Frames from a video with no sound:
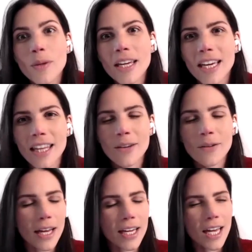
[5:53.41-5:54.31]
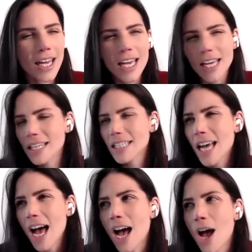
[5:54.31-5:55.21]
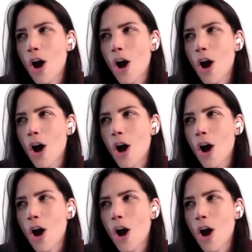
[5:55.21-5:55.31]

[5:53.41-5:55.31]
week and they're like, Isa,